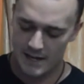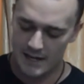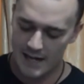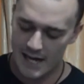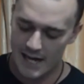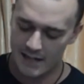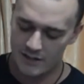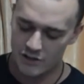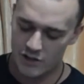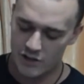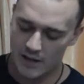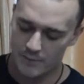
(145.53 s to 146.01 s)
In
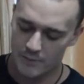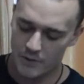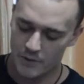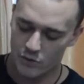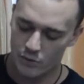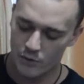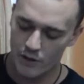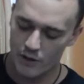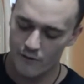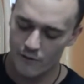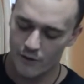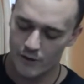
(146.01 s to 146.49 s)
Acts chapter
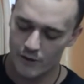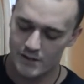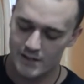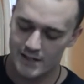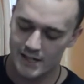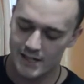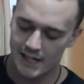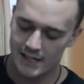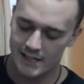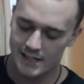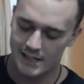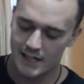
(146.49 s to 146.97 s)
3, verse
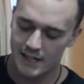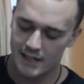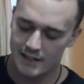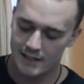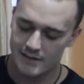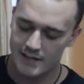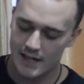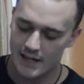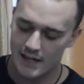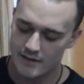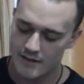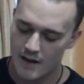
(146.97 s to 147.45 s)
19, it
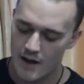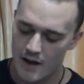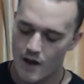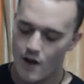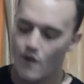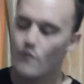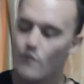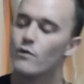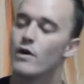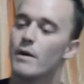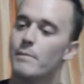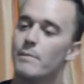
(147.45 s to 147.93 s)
says,
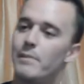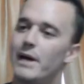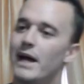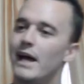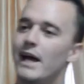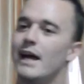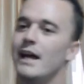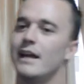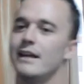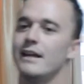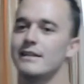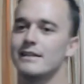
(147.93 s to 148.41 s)

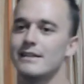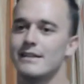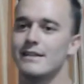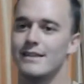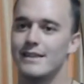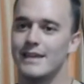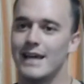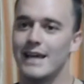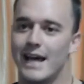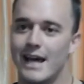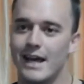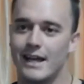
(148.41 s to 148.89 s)
repent
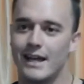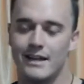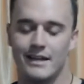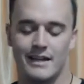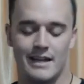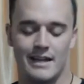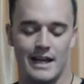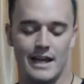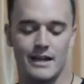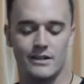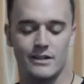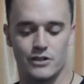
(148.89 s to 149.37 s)

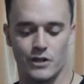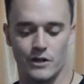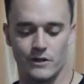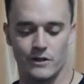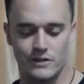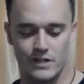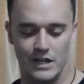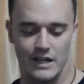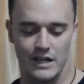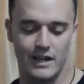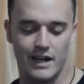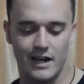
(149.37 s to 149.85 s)
then and
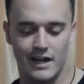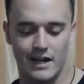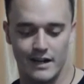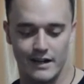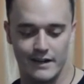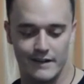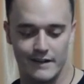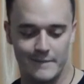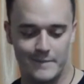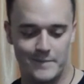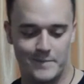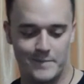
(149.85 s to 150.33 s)
turn to
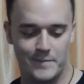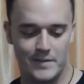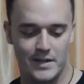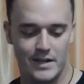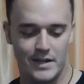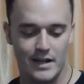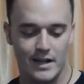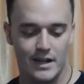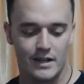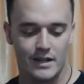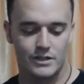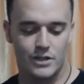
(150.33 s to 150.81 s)
God,
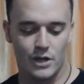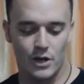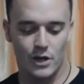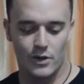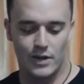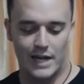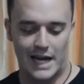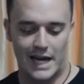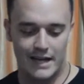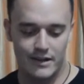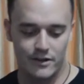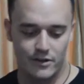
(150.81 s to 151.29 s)
so
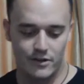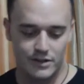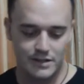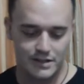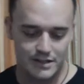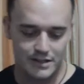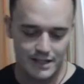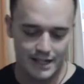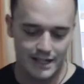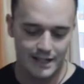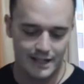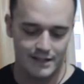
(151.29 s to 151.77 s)
that your
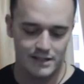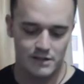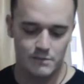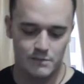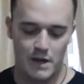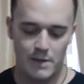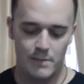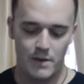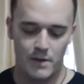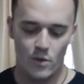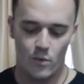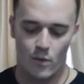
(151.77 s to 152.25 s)
sins
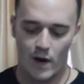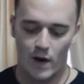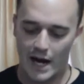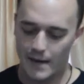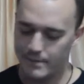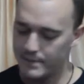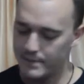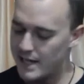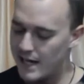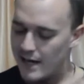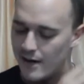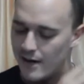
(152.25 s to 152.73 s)
may be
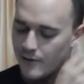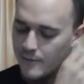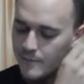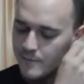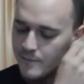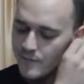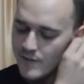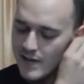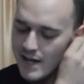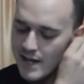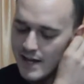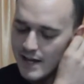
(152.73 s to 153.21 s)
wiped out,
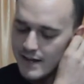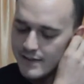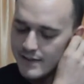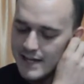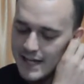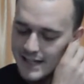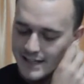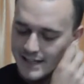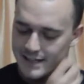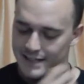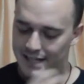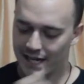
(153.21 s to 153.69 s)

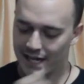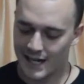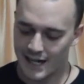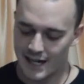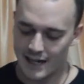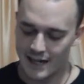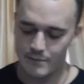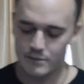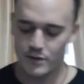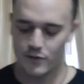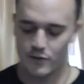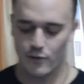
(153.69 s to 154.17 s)
that
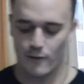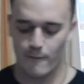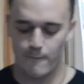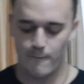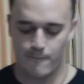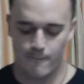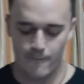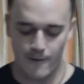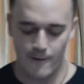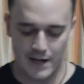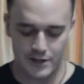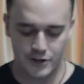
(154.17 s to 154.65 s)
times of
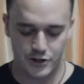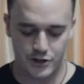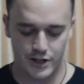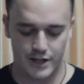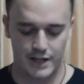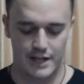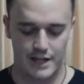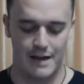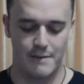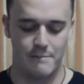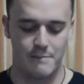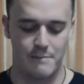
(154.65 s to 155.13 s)

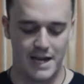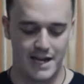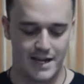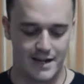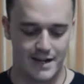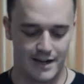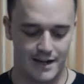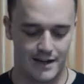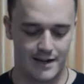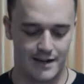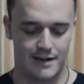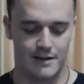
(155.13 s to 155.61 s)
refreshing may
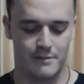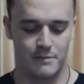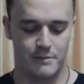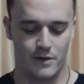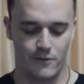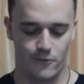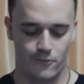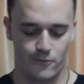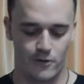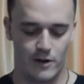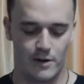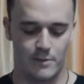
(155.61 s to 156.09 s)

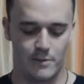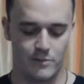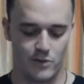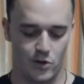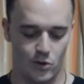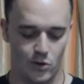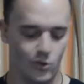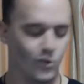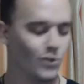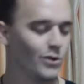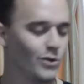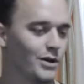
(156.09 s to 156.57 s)
come from the
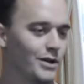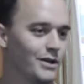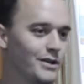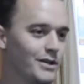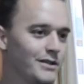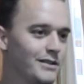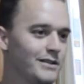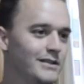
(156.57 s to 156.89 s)
Lord.